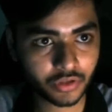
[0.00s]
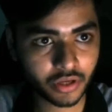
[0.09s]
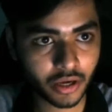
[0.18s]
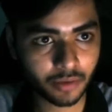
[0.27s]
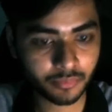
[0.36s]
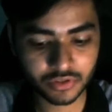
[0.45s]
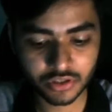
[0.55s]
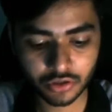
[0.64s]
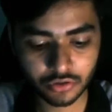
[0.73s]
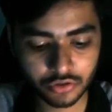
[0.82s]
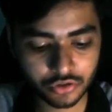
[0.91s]
App is
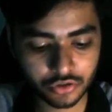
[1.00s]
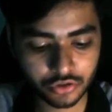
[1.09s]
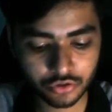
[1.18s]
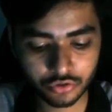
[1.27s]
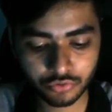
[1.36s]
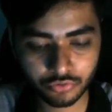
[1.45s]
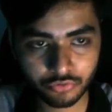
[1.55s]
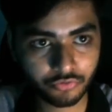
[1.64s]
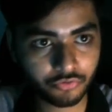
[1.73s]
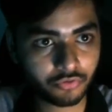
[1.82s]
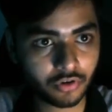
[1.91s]
equals to
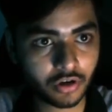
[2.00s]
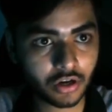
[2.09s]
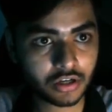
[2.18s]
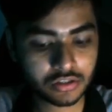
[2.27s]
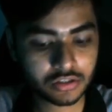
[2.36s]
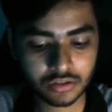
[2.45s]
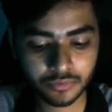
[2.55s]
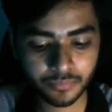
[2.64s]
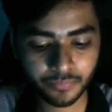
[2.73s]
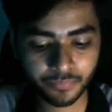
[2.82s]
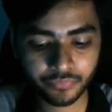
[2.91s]
Flask,
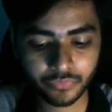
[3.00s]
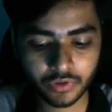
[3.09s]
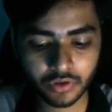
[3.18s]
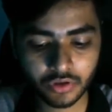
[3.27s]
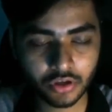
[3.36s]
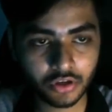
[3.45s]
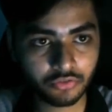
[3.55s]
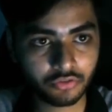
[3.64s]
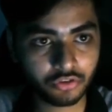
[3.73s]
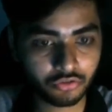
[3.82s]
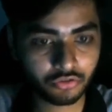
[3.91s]

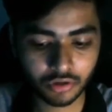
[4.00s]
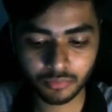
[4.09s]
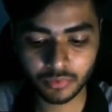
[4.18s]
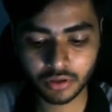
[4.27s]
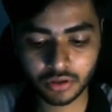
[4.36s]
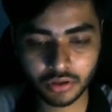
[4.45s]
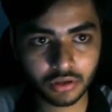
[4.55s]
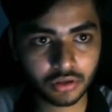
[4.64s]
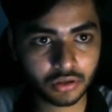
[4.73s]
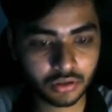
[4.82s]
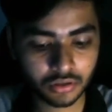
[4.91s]
which will be
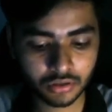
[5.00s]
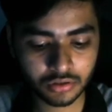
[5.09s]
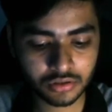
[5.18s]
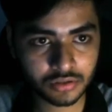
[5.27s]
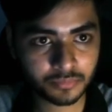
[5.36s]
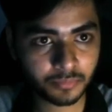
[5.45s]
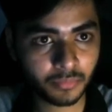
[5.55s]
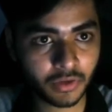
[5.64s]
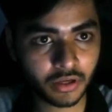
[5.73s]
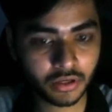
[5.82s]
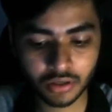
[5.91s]

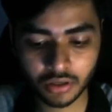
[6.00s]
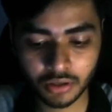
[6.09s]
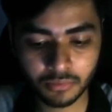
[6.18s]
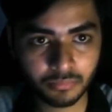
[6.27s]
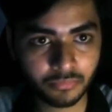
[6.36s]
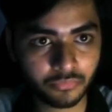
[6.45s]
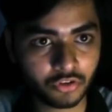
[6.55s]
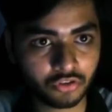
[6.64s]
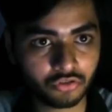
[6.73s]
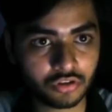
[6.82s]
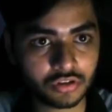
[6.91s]
main name,
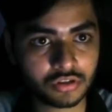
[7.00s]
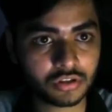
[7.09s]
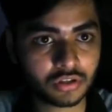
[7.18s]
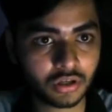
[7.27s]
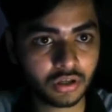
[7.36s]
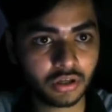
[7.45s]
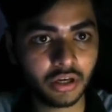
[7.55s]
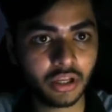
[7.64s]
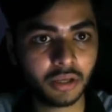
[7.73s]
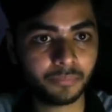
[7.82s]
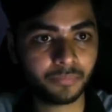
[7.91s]
which is
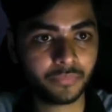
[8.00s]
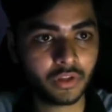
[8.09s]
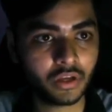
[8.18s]
name.